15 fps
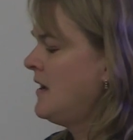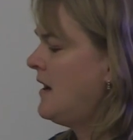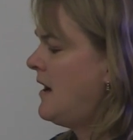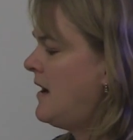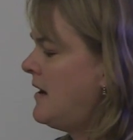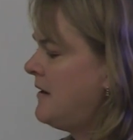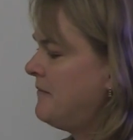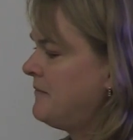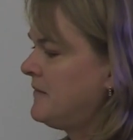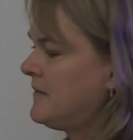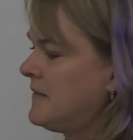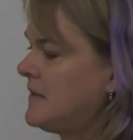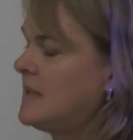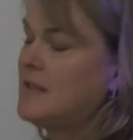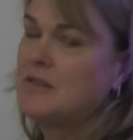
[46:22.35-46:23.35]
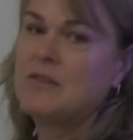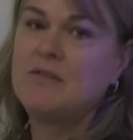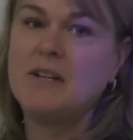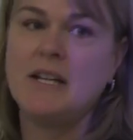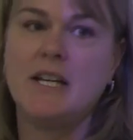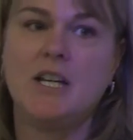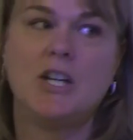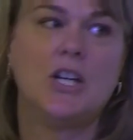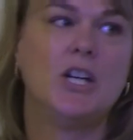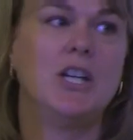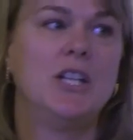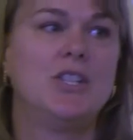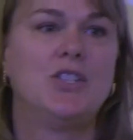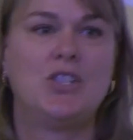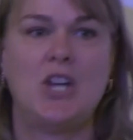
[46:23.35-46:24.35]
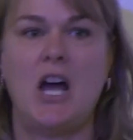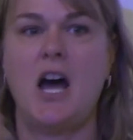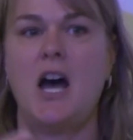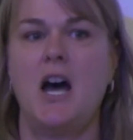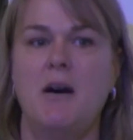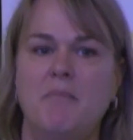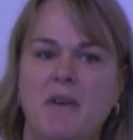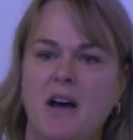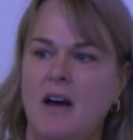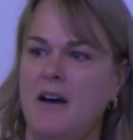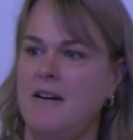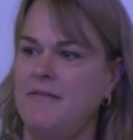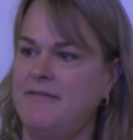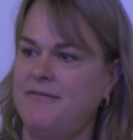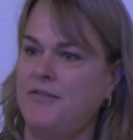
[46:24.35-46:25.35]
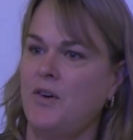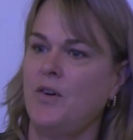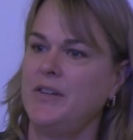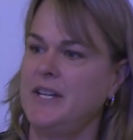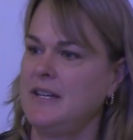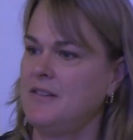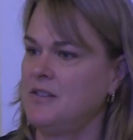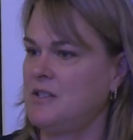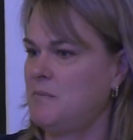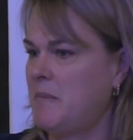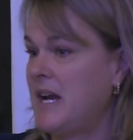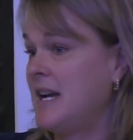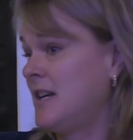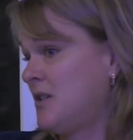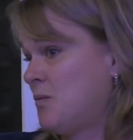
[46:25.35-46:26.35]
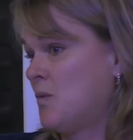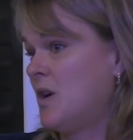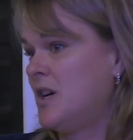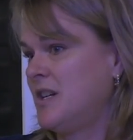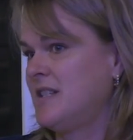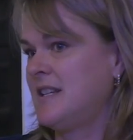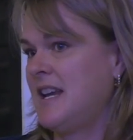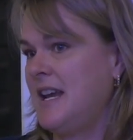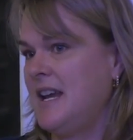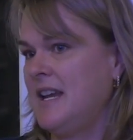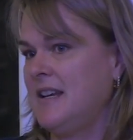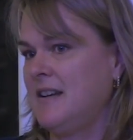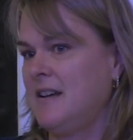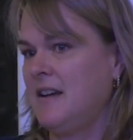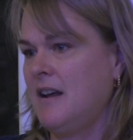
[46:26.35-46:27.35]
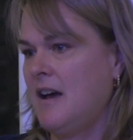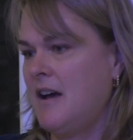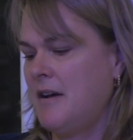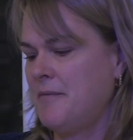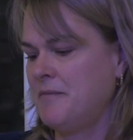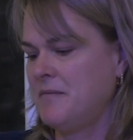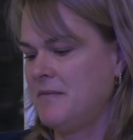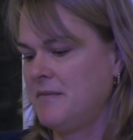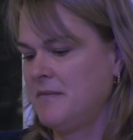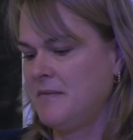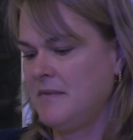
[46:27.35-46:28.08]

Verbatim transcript: um, does a really good job of folding those Spanish words in um,